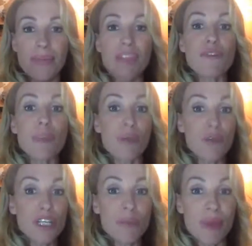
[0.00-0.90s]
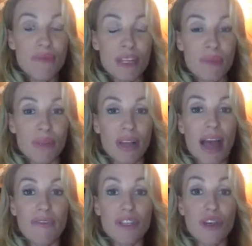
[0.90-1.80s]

If you've been watching my Facebook Lives,